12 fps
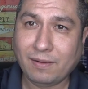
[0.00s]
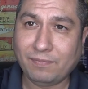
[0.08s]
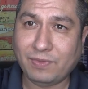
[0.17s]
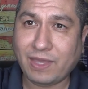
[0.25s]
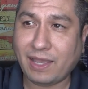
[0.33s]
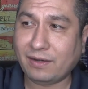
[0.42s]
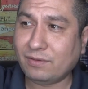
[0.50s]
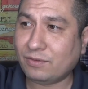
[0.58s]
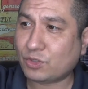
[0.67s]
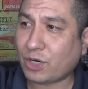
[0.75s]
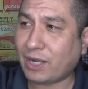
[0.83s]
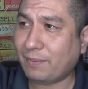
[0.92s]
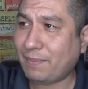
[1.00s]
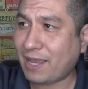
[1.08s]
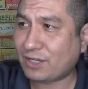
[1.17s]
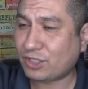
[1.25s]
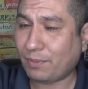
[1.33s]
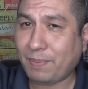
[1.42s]
then try to
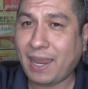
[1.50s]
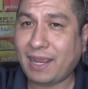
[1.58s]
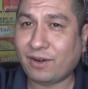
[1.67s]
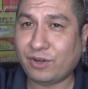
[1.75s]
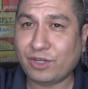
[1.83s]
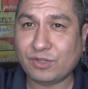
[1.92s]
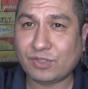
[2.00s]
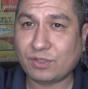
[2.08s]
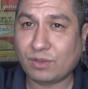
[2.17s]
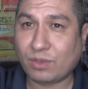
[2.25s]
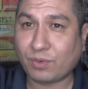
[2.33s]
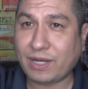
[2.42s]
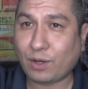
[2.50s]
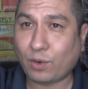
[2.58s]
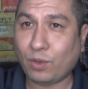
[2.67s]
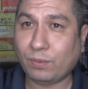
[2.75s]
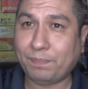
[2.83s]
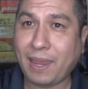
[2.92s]
match the paint or use
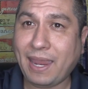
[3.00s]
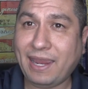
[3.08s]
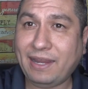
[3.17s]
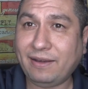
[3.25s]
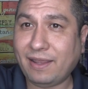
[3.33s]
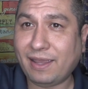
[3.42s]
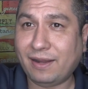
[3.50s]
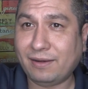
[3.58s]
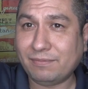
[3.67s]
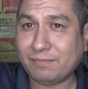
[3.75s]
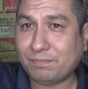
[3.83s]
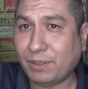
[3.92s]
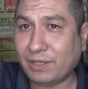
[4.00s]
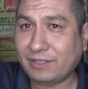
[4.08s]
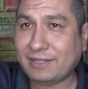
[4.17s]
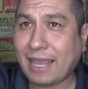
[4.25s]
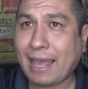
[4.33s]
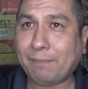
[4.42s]
3-year-old paint and put a
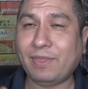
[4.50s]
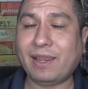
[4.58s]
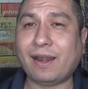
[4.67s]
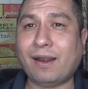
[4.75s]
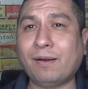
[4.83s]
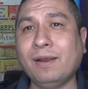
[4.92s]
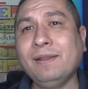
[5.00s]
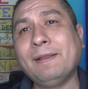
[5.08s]
dab there.